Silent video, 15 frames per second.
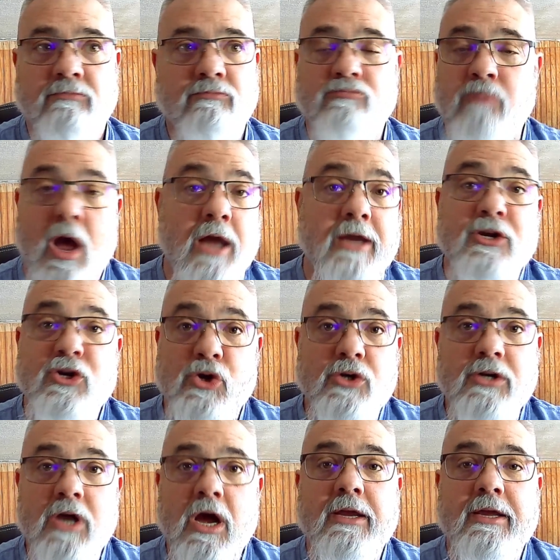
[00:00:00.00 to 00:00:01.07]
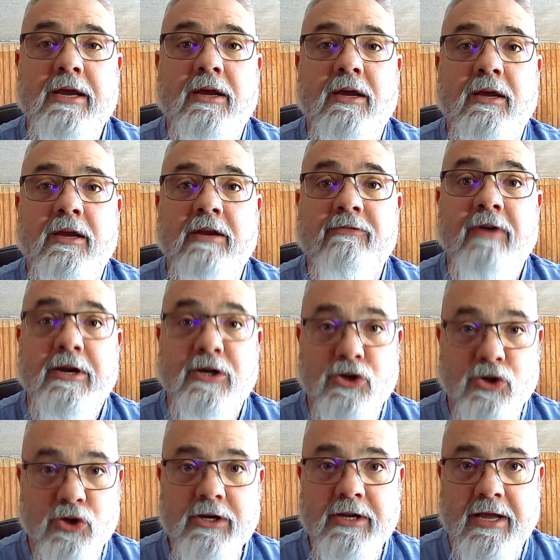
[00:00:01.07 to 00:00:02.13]
I could not get it, and if I
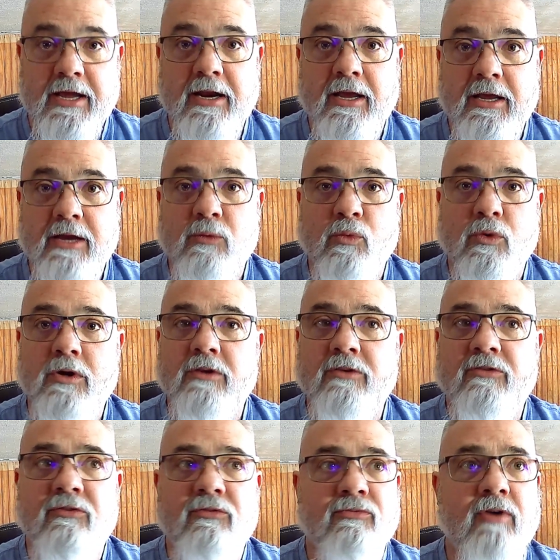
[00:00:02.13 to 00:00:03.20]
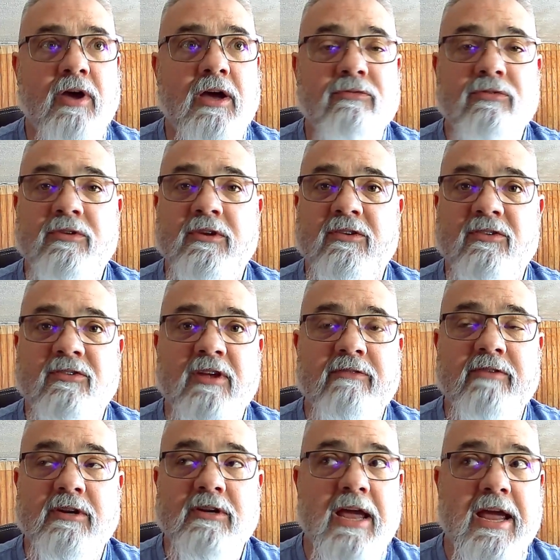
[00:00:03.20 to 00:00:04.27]
could get it, it was 5, 6,
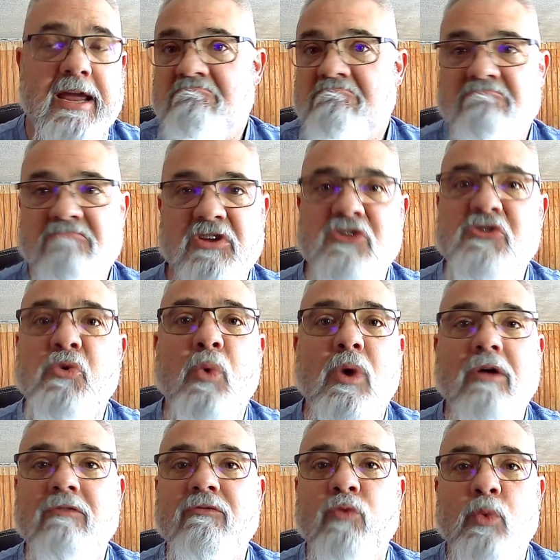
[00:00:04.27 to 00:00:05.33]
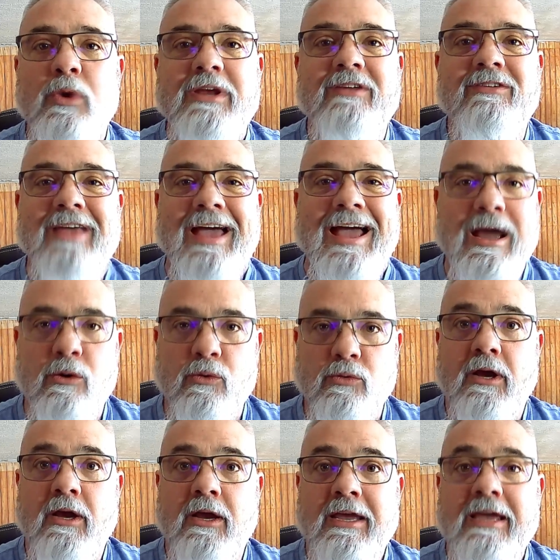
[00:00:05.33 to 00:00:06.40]
7, 8 to 12 weeks
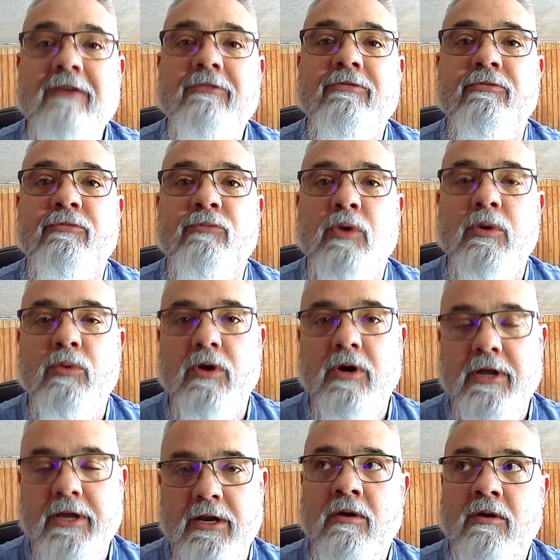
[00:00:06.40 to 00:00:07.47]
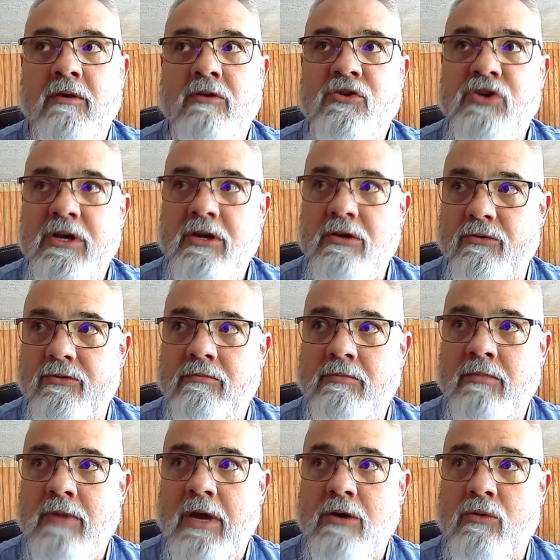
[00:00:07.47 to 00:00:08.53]
out if we were going to get it. Shingles,
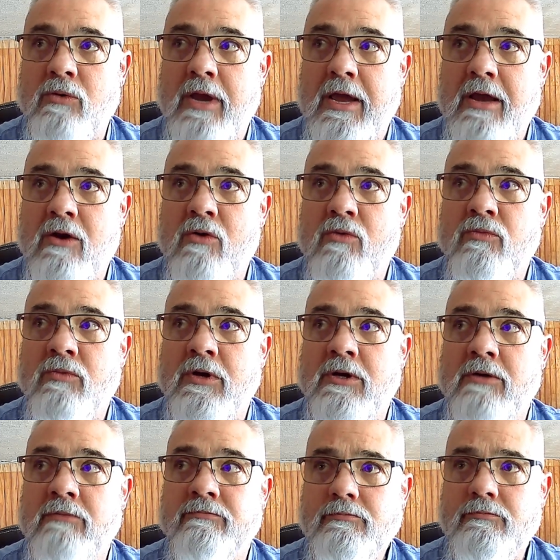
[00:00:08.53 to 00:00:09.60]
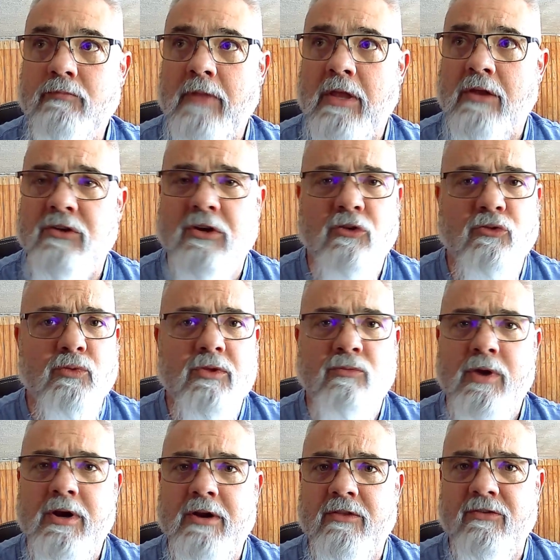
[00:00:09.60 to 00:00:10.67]
I know now, shingles ran
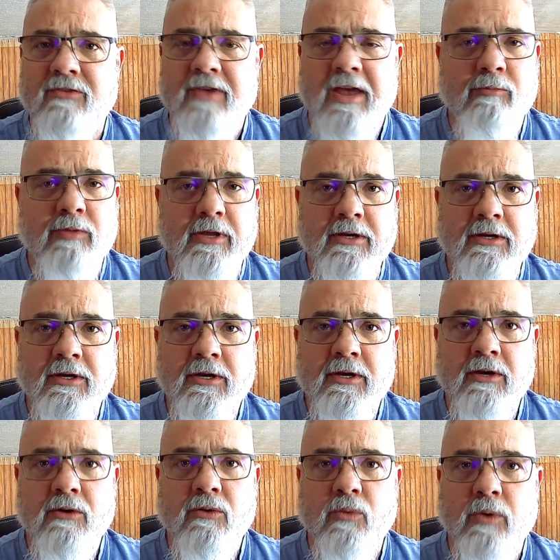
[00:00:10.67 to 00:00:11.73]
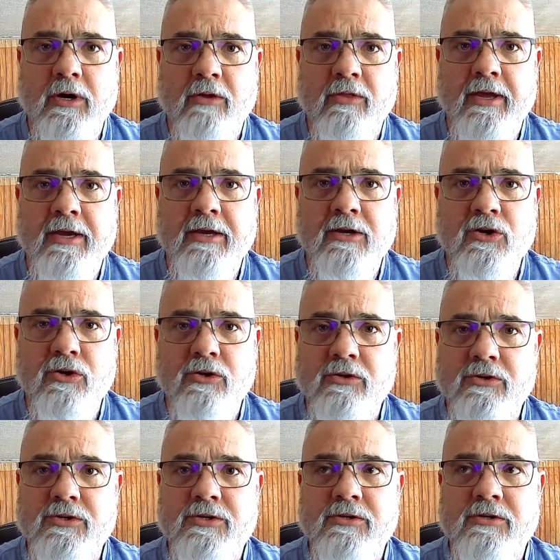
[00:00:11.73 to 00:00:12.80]
into the same thing where they
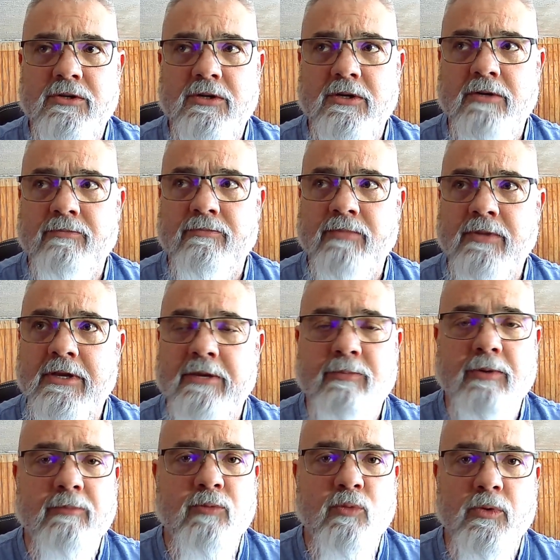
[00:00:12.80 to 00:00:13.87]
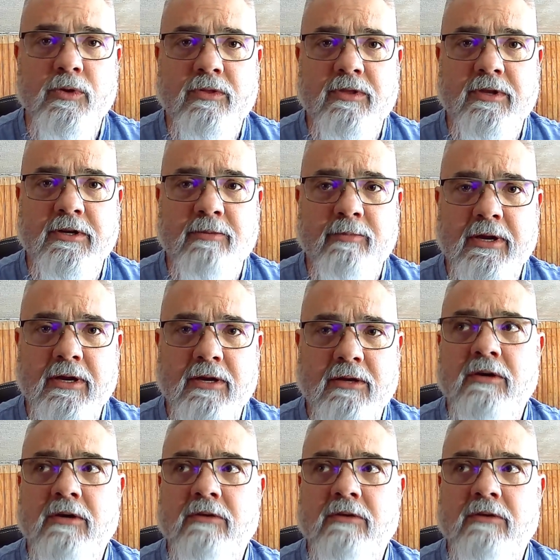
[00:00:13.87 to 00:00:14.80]
couldn't keep up with the demand.